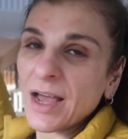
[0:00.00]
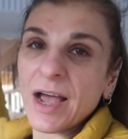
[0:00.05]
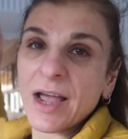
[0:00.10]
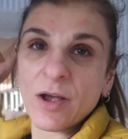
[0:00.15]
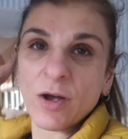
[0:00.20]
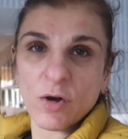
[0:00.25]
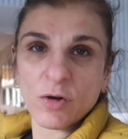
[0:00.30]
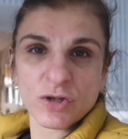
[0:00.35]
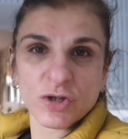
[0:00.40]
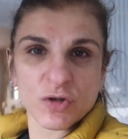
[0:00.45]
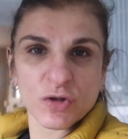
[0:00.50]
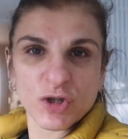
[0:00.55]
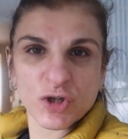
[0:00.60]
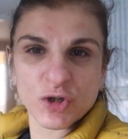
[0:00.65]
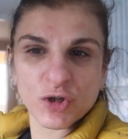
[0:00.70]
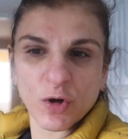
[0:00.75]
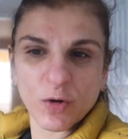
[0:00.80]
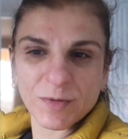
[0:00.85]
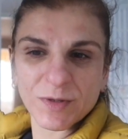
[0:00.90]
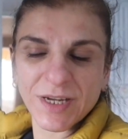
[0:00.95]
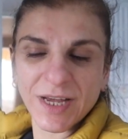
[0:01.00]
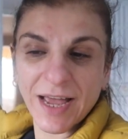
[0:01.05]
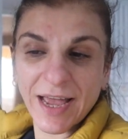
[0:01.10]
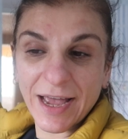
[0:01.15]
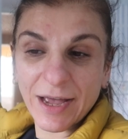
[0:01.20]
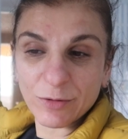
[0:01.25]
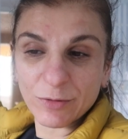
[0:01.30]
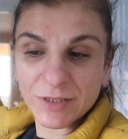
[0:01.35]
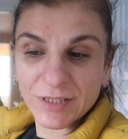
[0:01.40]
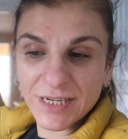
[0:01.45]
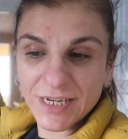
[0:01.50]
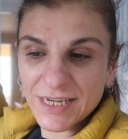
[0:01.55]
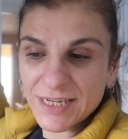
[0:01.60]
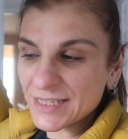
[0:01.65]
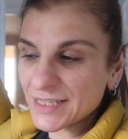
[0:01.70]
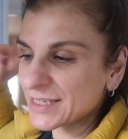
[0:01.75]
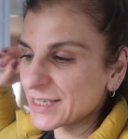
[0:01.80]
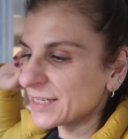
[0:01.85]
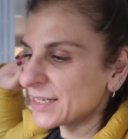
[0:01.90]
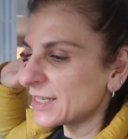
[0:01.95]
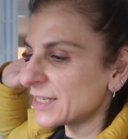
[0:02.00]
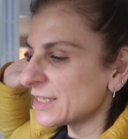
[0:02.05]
I also stopped at Aldi's